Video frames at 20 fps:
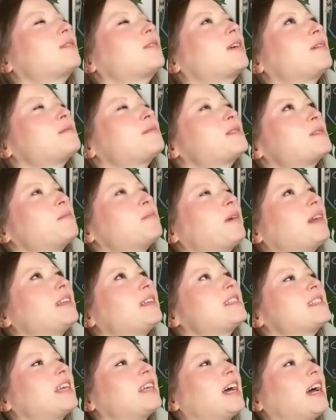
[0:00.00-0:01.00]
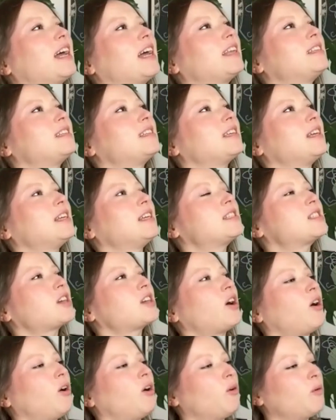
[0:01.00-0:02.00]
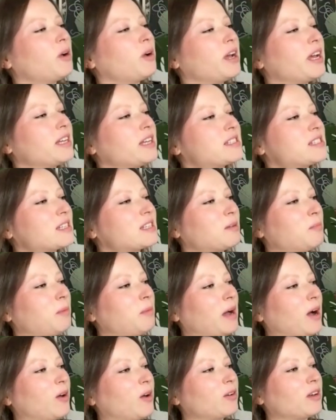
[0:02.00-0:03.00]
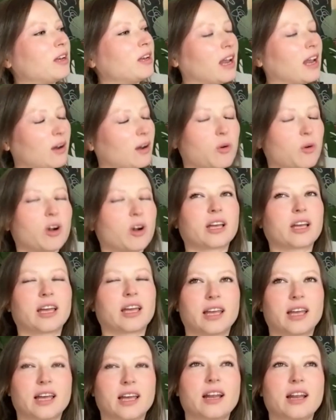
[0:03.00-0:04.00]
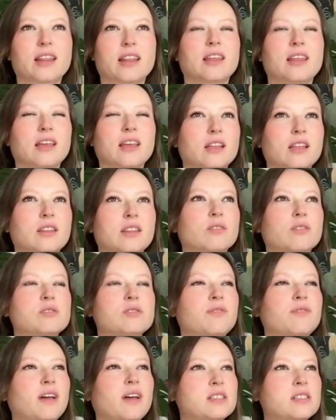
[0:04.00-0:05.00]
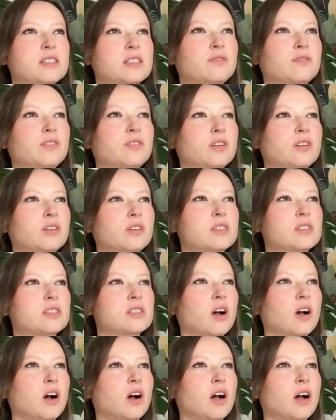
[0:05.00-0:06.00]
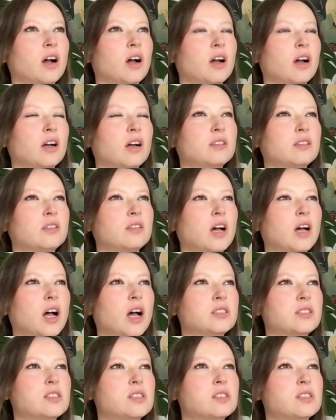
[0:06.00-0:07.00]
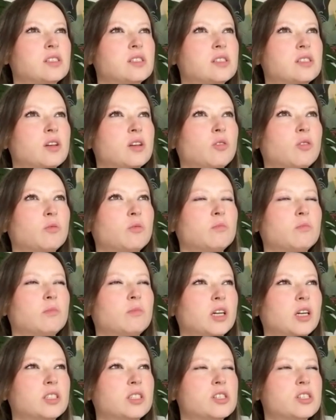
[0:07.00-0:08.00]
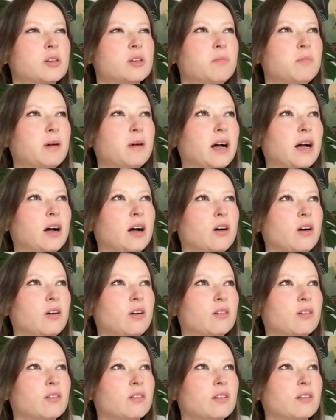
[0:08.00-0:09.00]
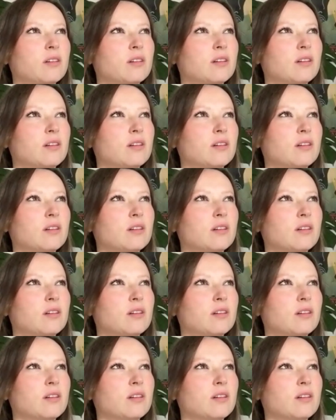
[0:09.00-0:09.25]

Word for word: what comes to mind is that it's always about networking. And I think those festivals are not so much about,